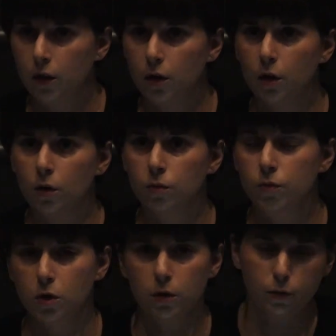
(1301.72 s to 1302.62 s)

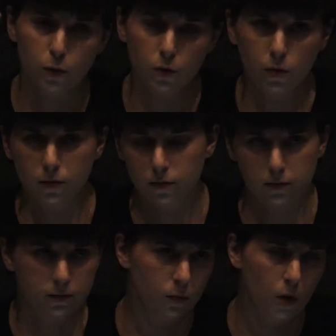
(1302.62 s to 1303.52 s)
Deliveroo of
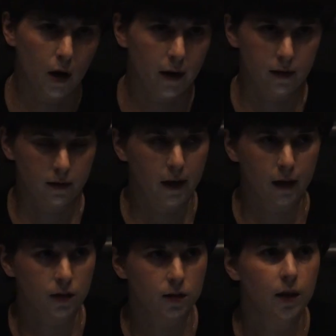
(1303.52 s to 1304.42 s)
Y and
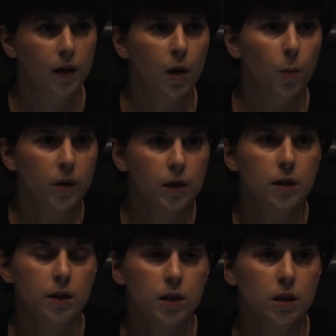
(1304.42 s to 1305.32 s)
X, but
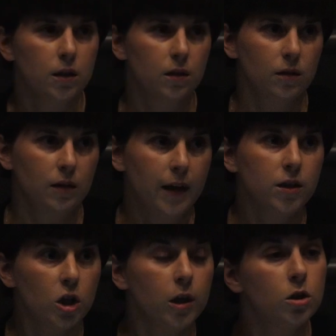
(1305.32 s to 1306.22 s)

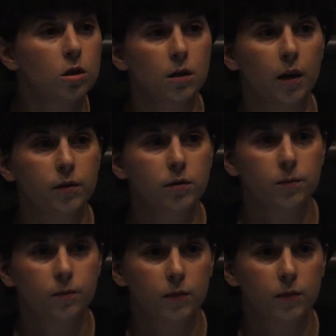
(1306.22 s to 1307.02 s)
that changes lives.